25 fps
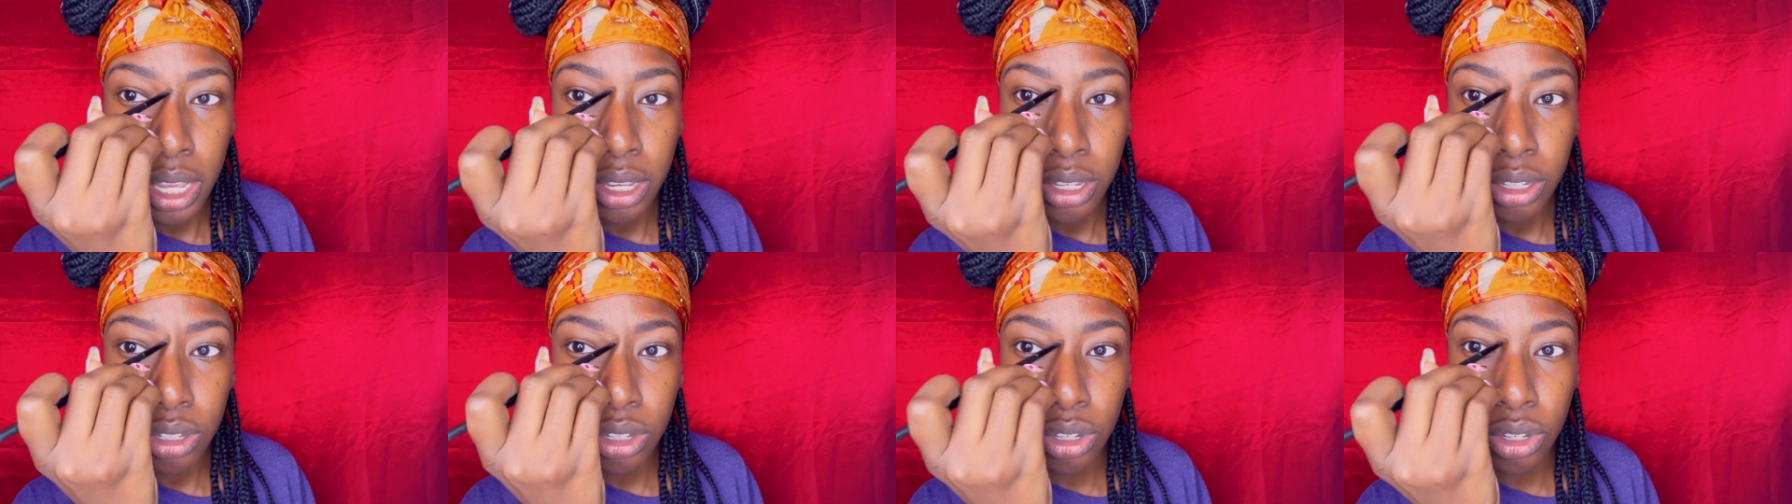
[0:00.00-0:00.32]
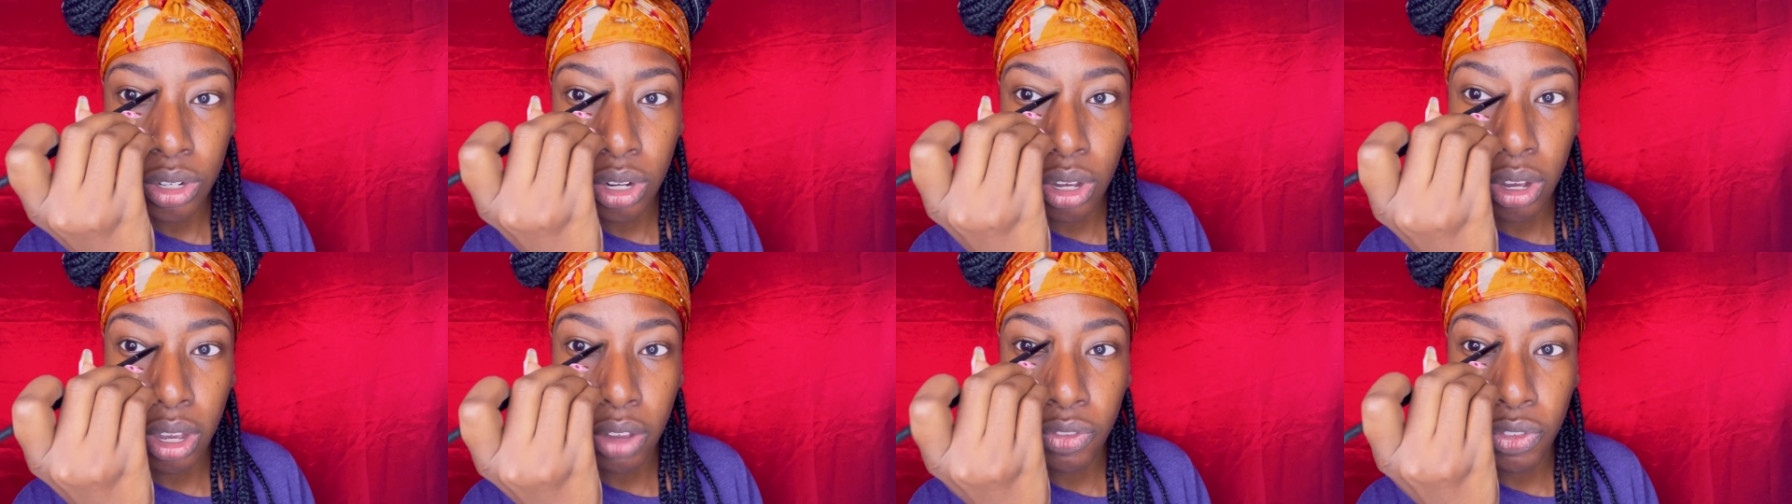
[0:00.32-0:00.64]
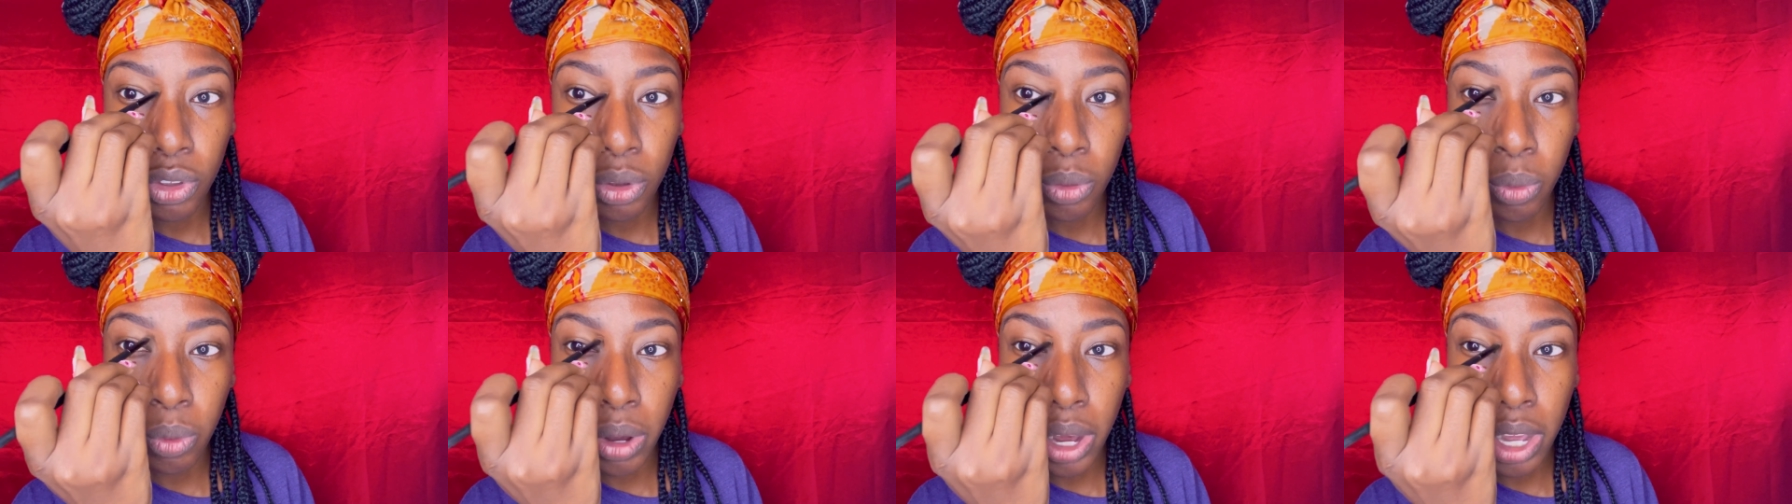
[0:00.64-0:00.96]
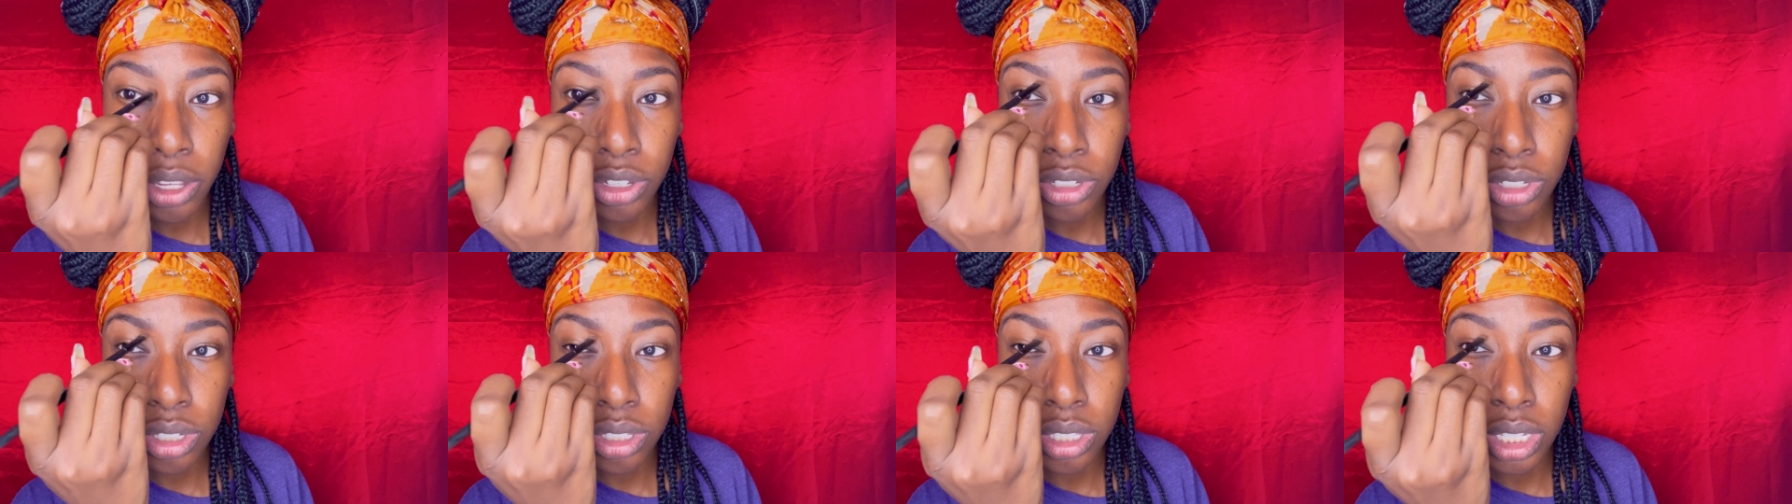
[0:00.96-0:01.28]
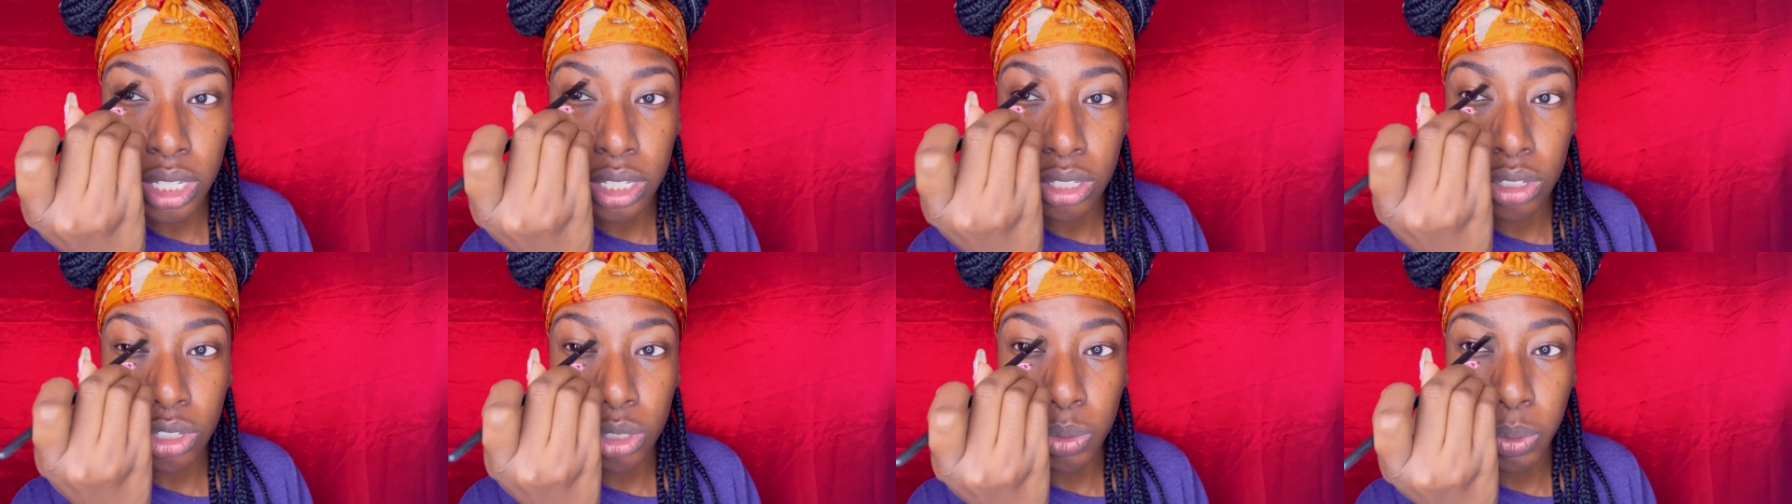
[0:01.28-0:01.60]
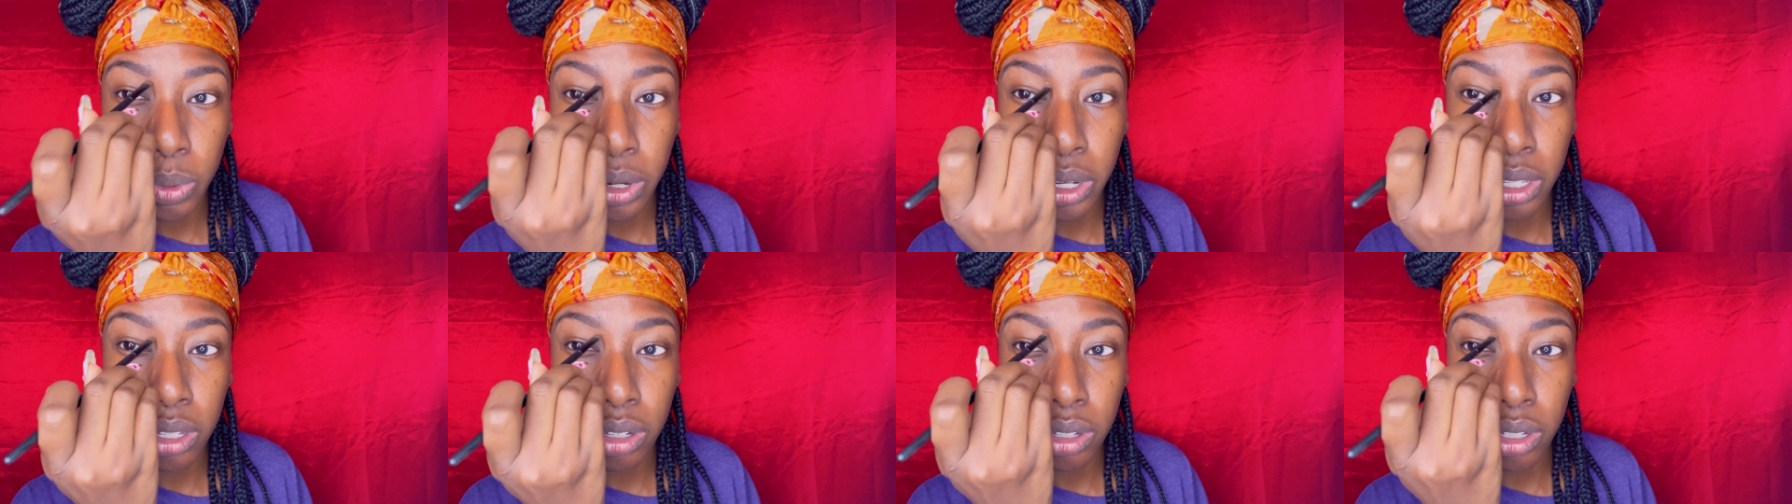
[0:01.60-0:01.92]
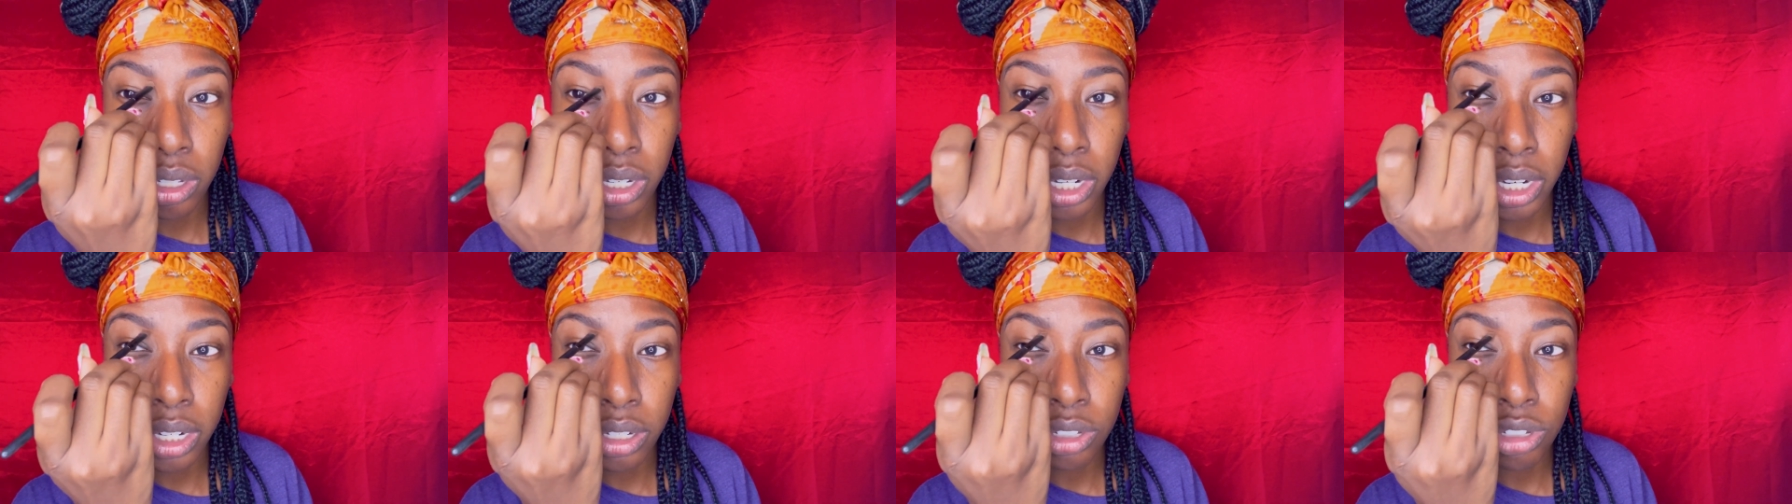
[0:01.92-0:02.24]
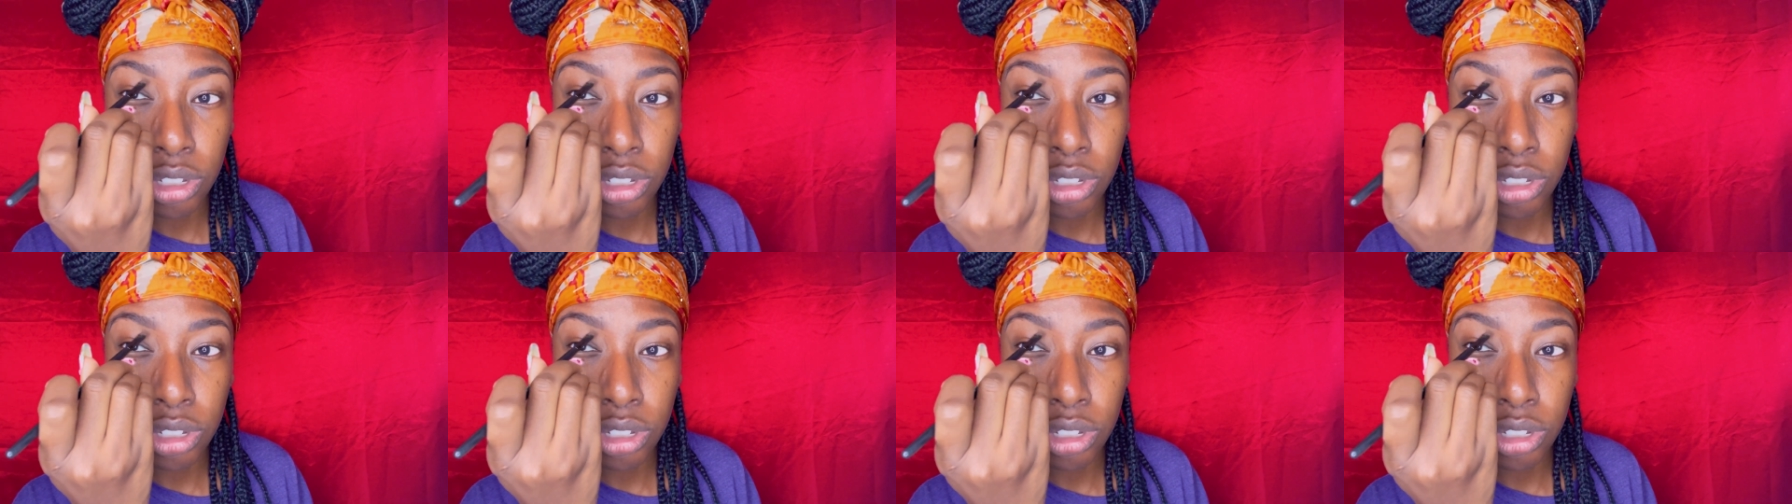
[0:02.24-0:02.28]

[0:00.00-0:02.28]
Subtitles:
you know, if you watch the season, spoiler alert,